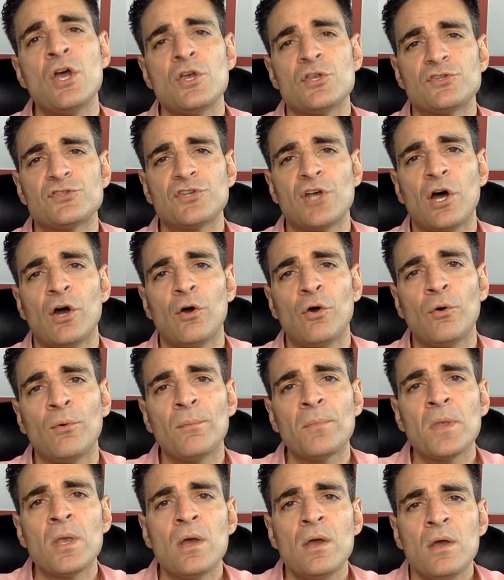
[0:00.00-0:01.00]
So
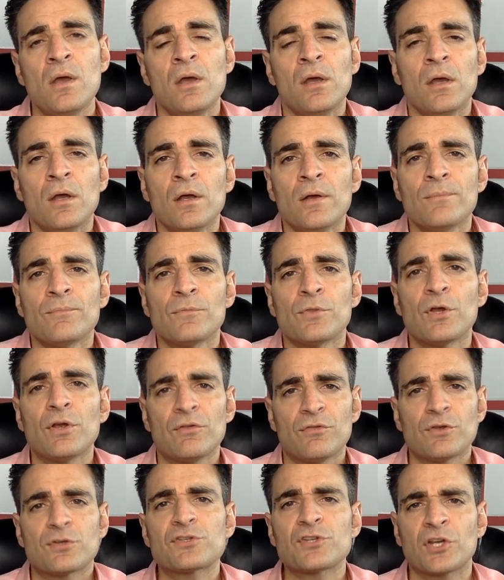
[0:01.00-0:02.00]

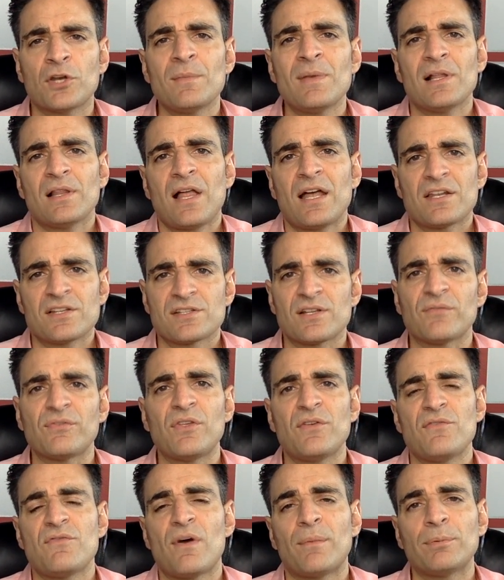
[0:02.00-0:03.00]
there's going to be a lot of stuff that
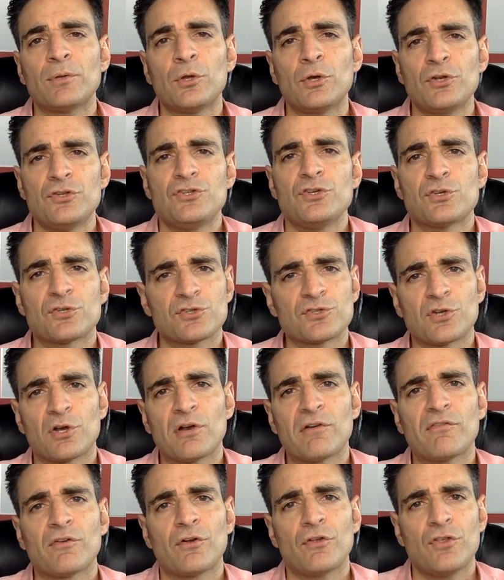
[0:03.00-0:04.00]
you've uploaded to your
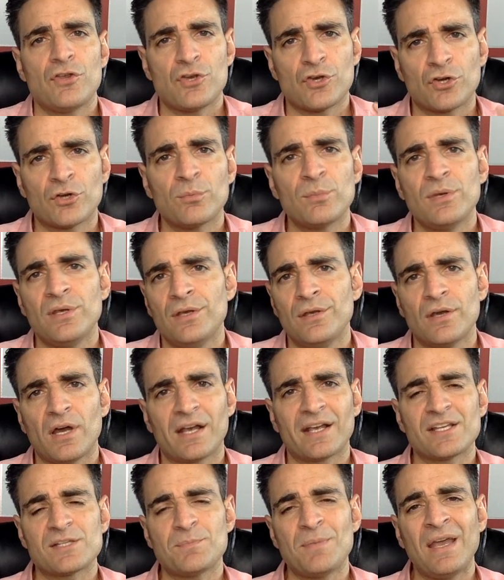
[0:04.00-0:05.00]
server that you're going to be, I
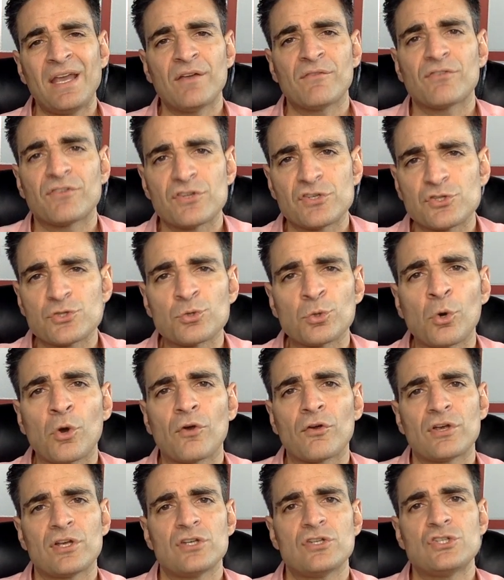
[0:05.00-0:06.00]
guess, paying for the
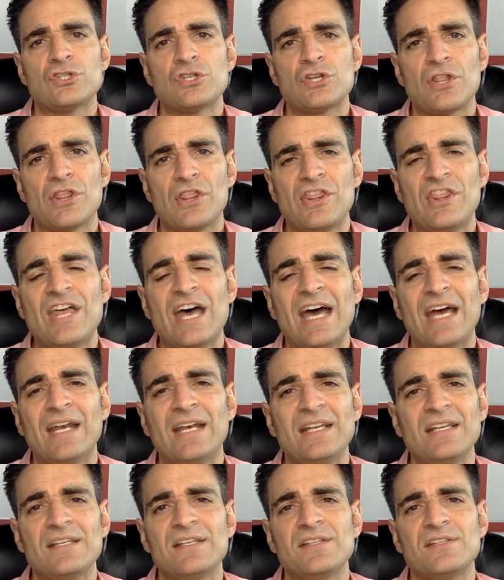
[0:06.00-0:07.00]
storage that
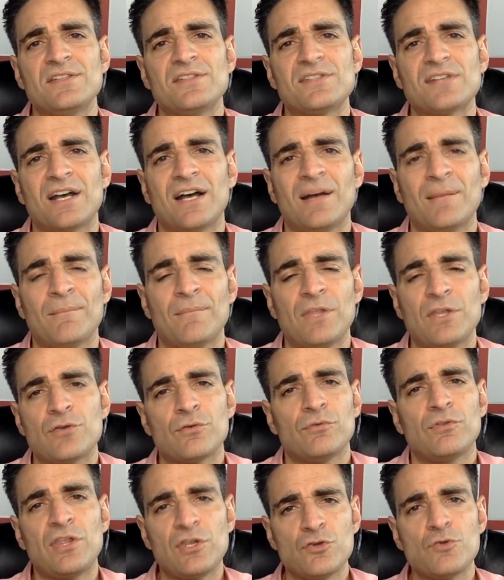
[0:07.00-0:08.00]

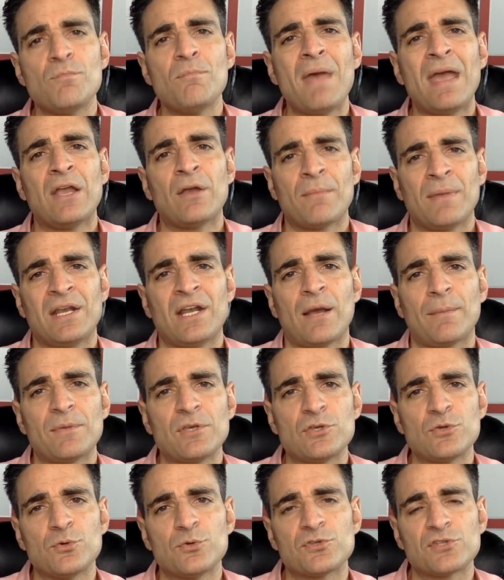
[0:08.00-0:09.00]
you may or may not be
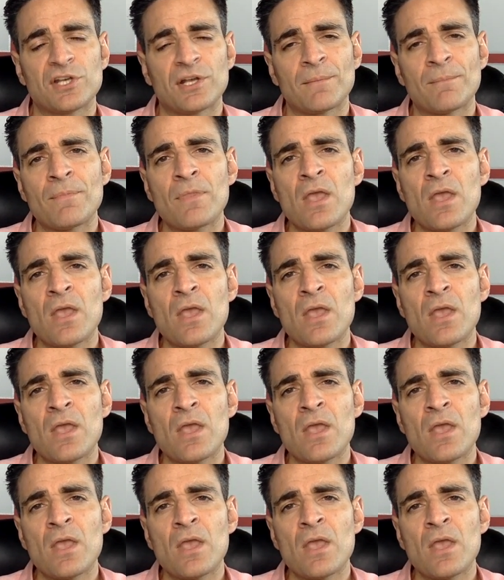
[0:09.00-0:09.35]
using.